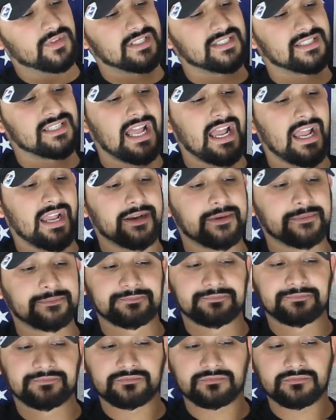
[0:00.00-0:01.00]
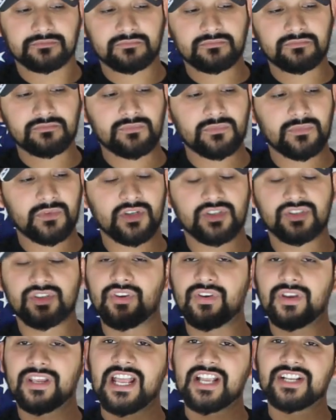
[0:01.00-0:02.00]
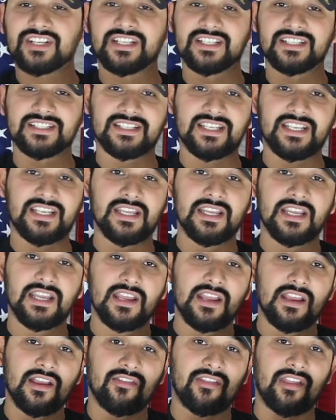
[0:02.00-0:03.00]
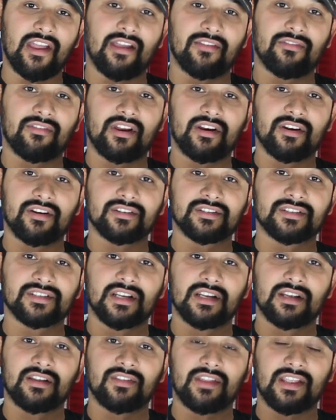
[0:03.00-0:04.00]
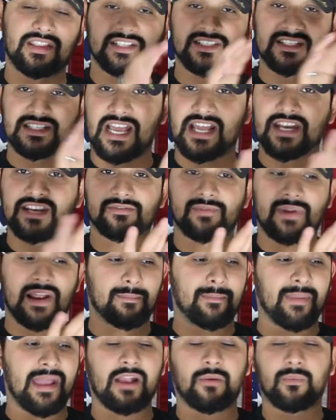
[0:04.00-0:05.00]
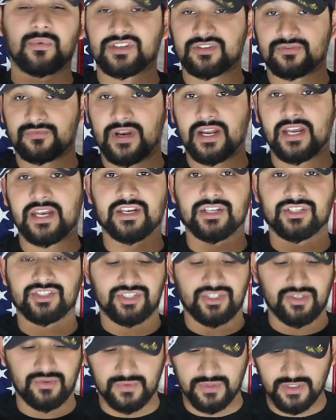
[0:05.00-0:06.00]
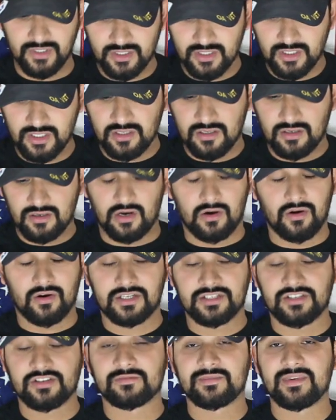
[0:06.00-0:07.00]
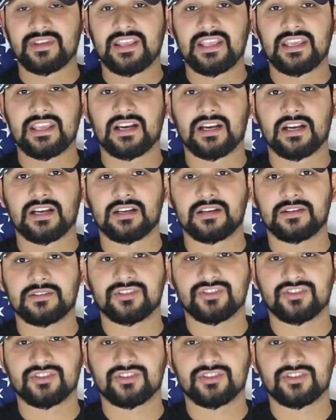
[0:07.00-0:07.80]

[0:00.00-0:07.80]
slide. So you can actually see that the slide is racked back, which is ready to shoot. Or excuse me, the